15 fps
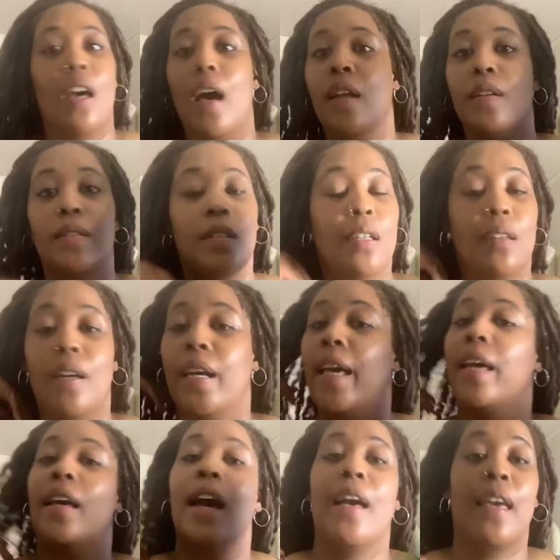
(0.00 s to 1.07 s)
I don't know. I
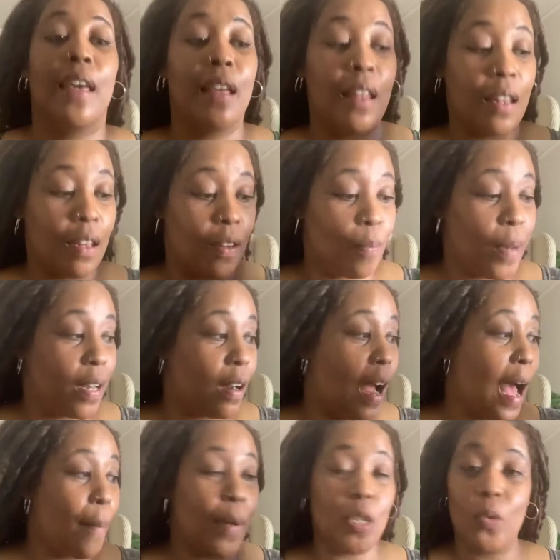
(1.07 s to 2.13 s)
can't, no matter
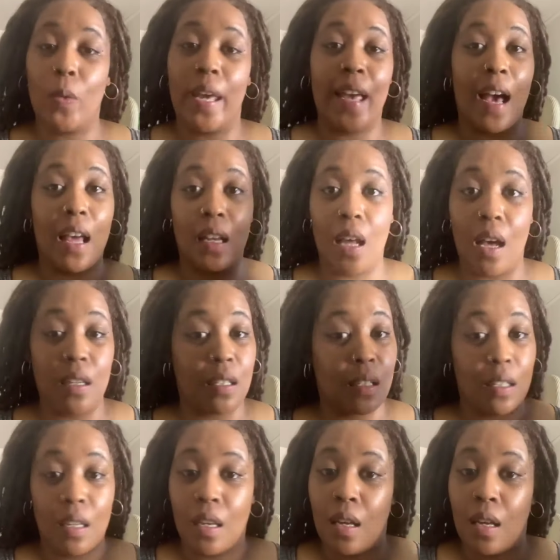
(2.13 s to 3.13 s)
how much weight I lost,